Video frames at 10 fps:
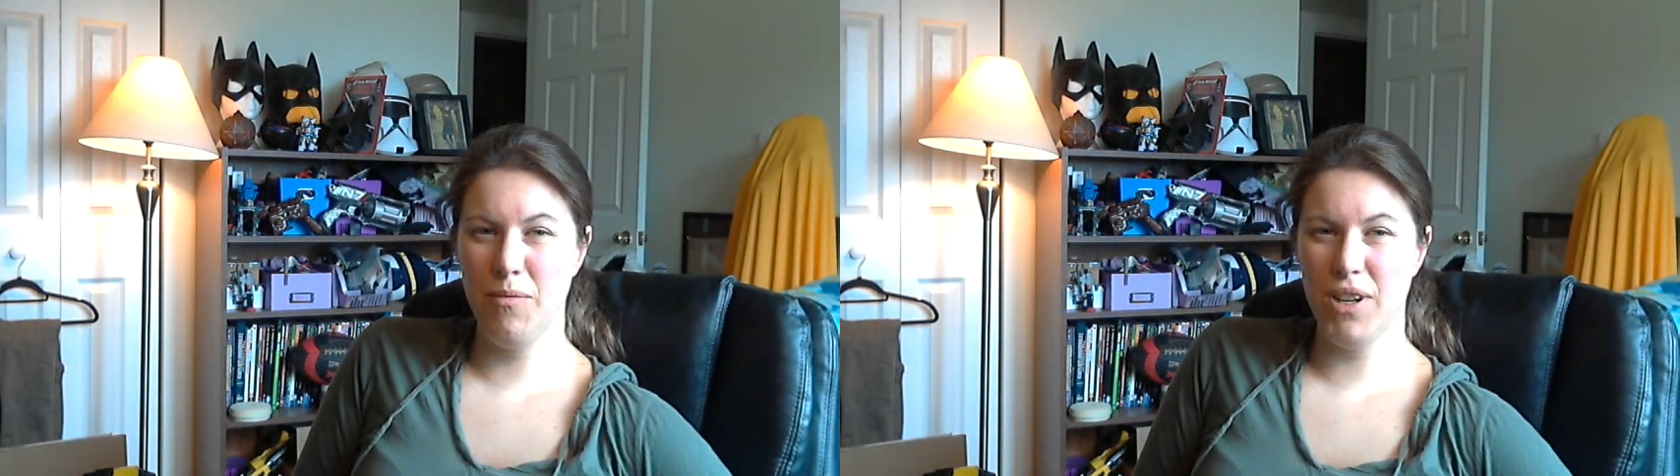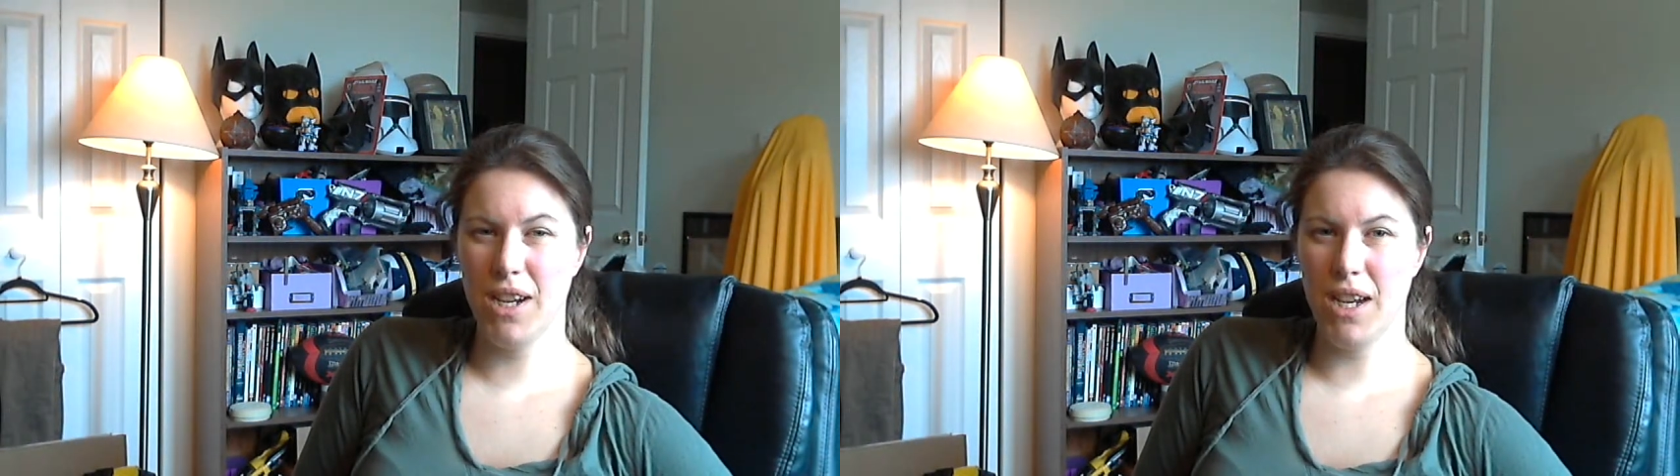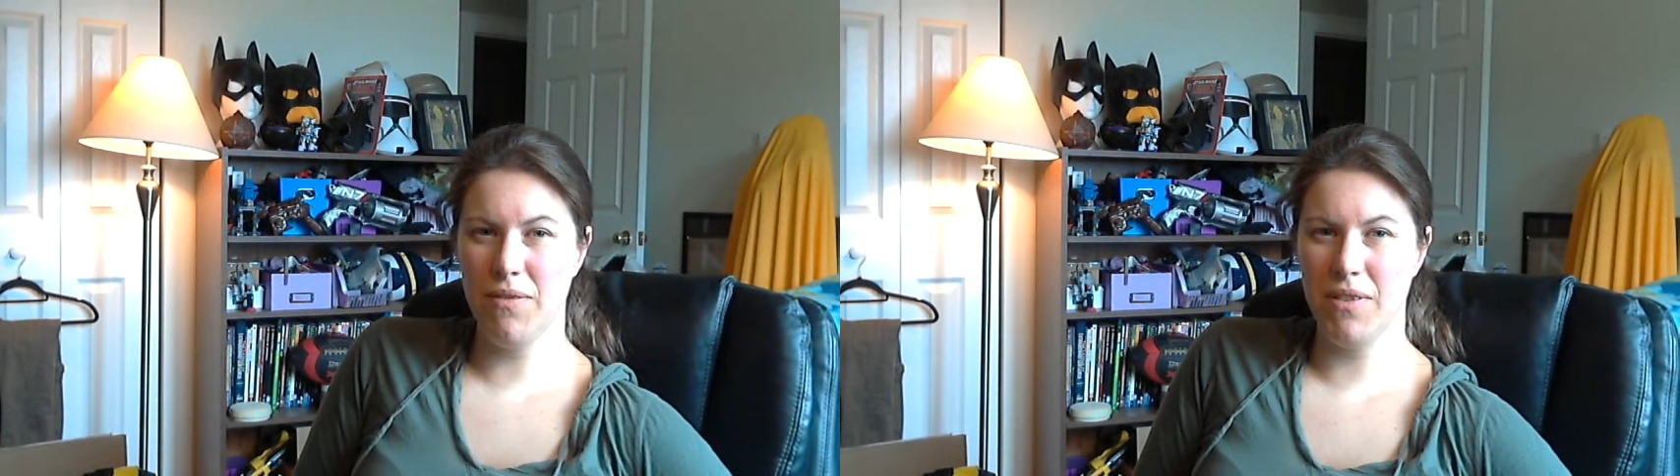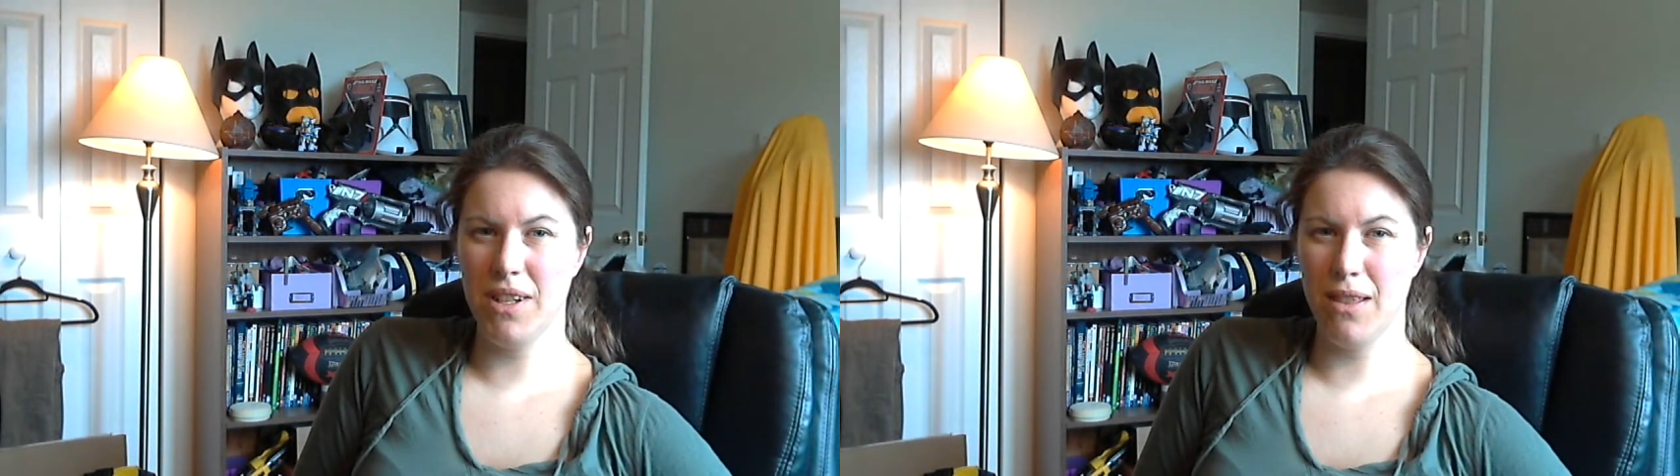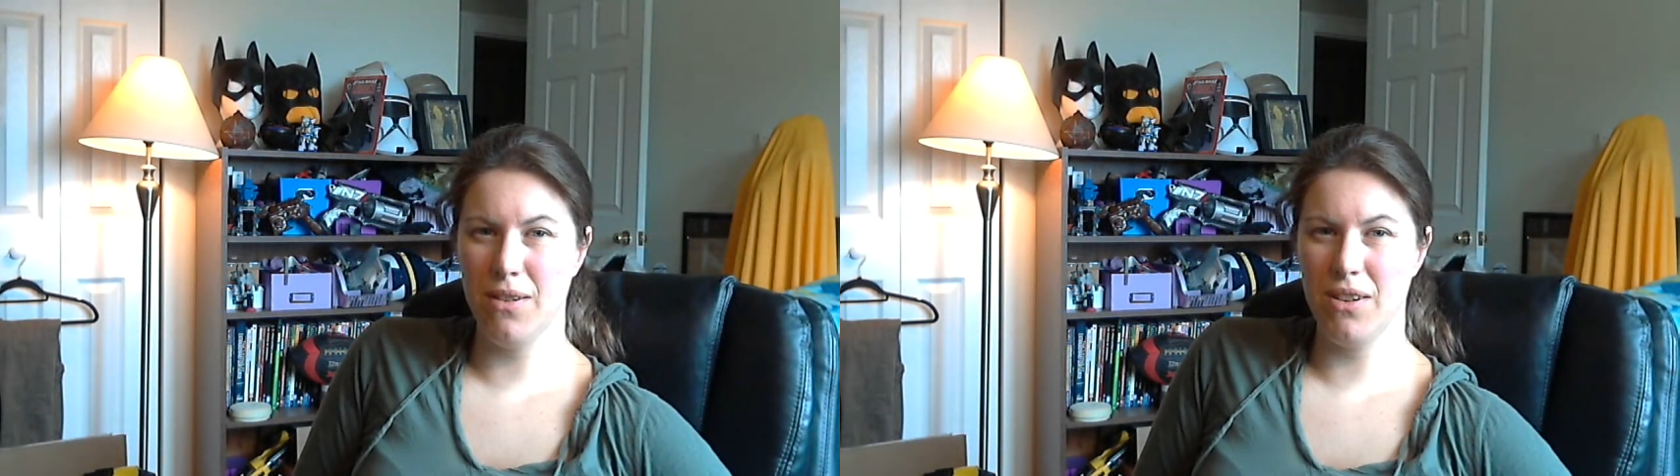when I have
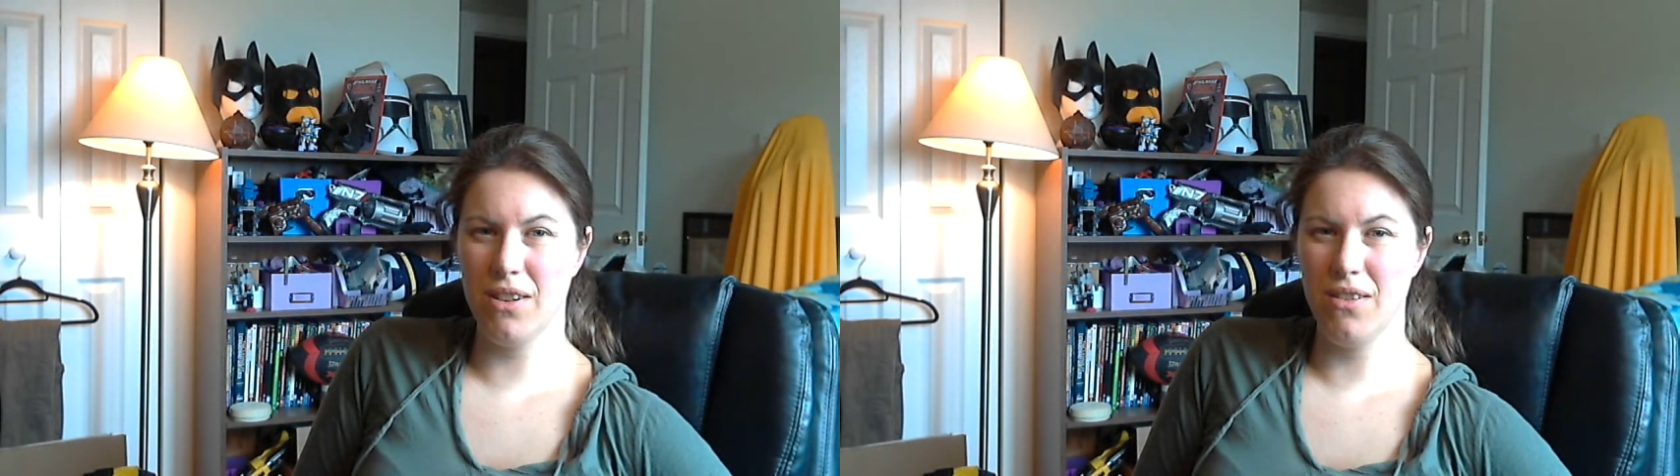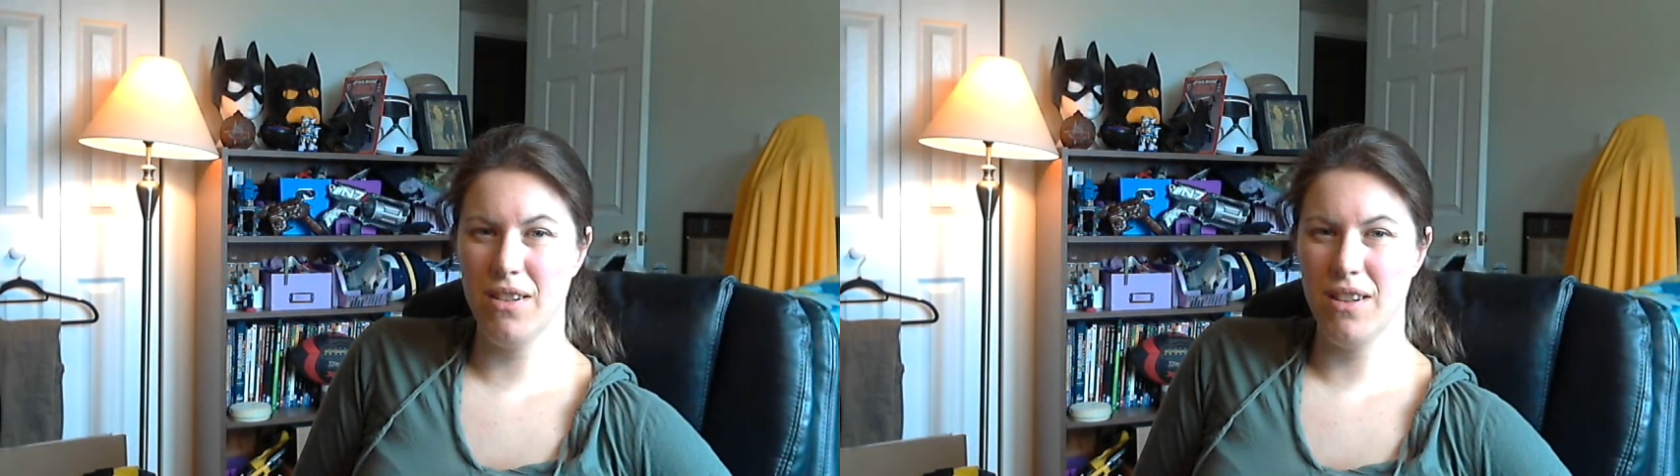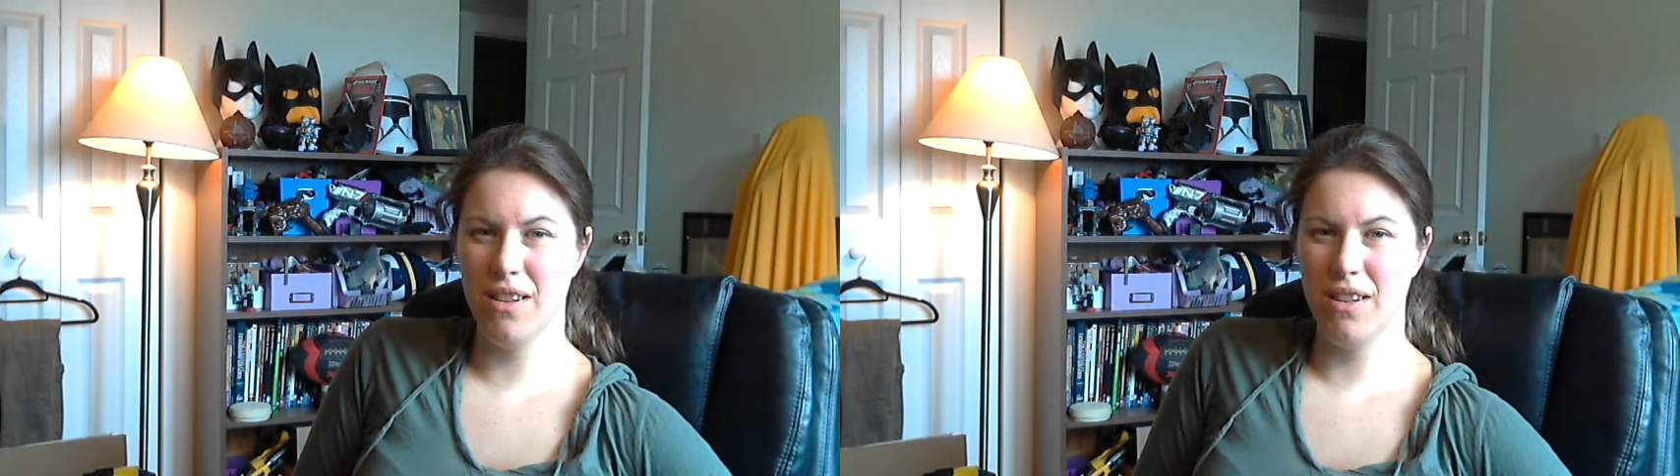another